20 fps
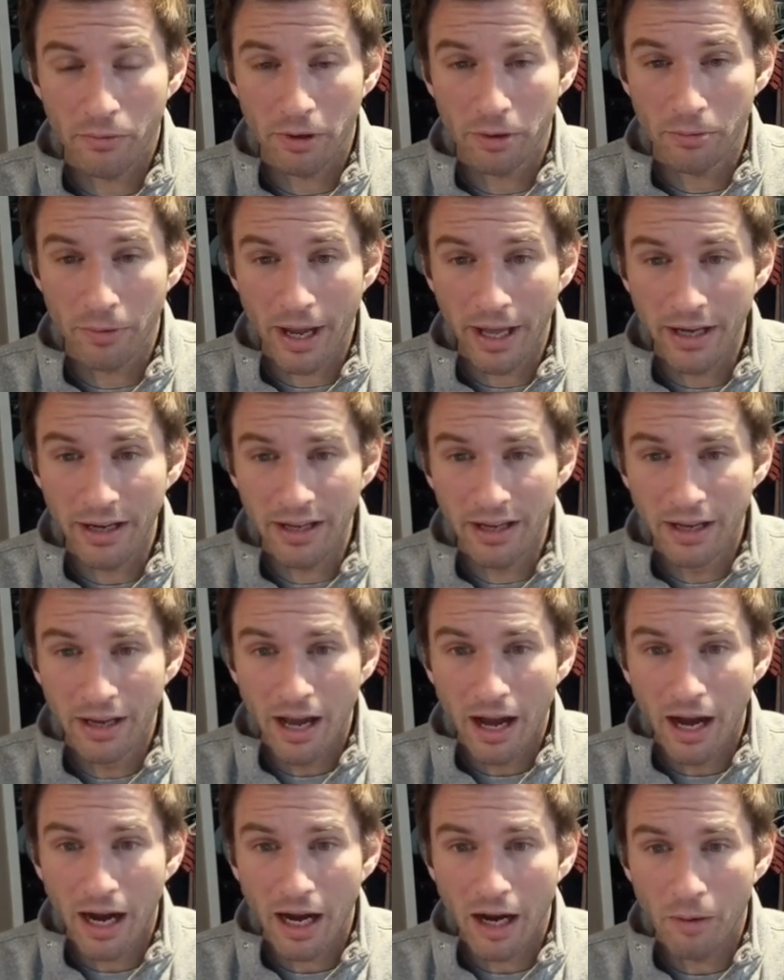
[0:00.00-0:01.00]
we
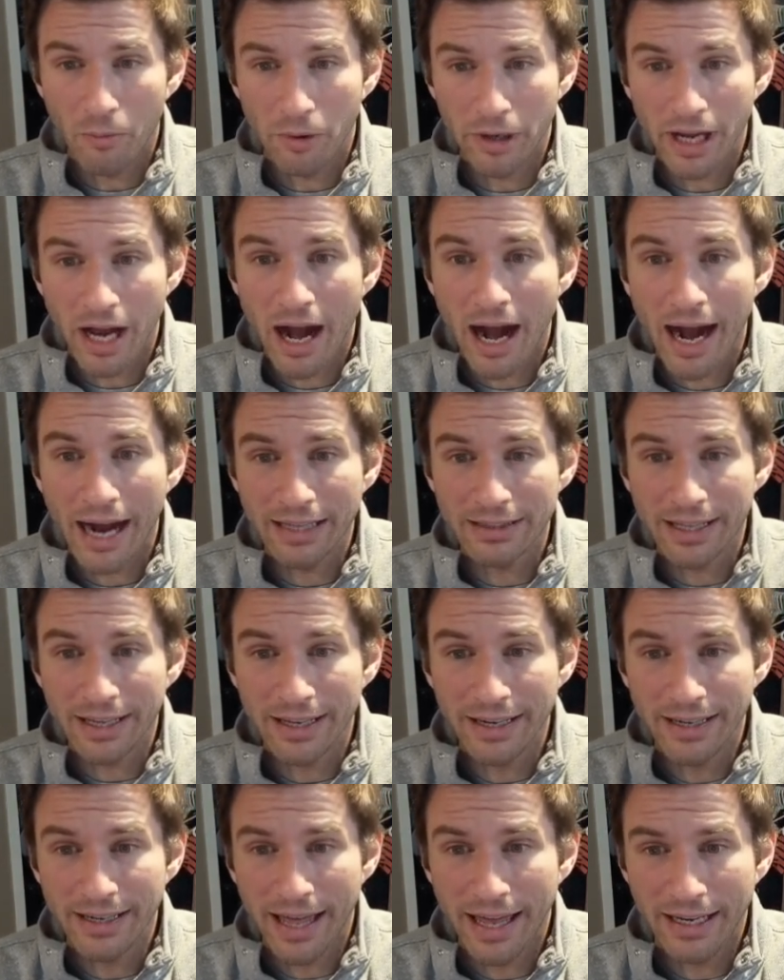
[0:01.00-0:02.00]

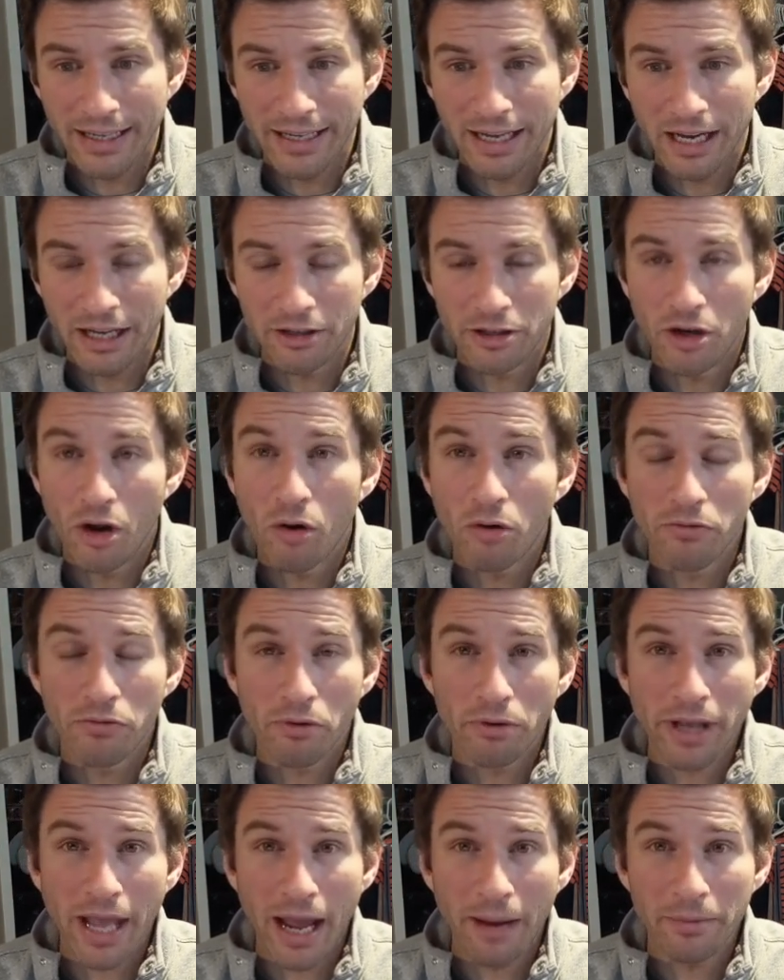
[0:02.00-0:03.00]
highlighted any unknown
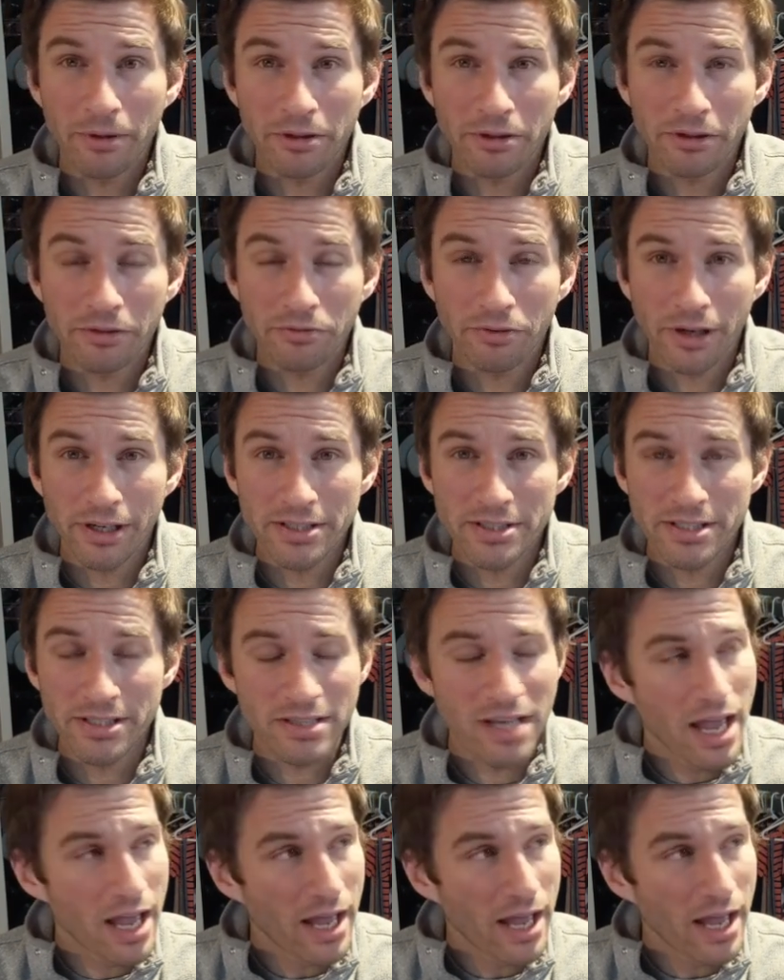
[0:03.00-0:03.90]
vocabulary phrases,